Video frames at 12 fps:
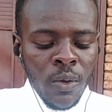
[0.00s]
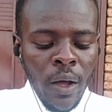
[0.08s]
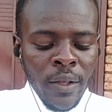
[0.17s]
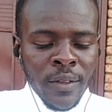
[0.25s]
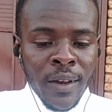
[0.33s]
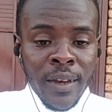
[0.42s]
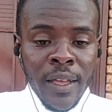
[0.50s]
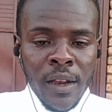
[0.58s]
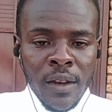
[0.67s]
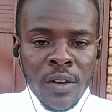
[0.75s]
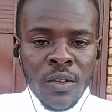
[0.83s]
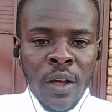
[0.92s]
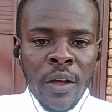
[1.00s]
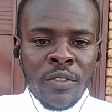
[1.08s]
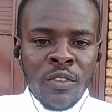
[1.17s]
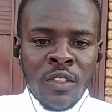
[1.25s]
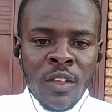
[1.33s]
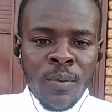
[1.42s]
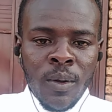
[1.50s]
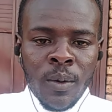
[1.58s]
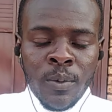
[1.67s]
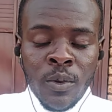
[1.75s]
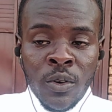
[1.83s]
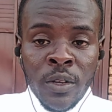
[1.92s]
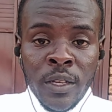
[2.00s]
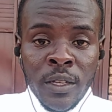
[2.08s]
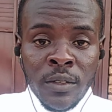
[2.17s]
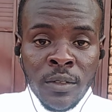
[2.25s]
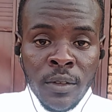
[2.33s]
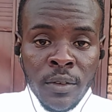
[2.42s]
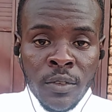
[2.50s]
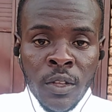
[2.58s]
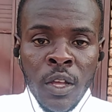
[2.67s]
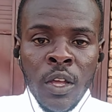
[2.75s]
as a learner you have to develop your reading skills.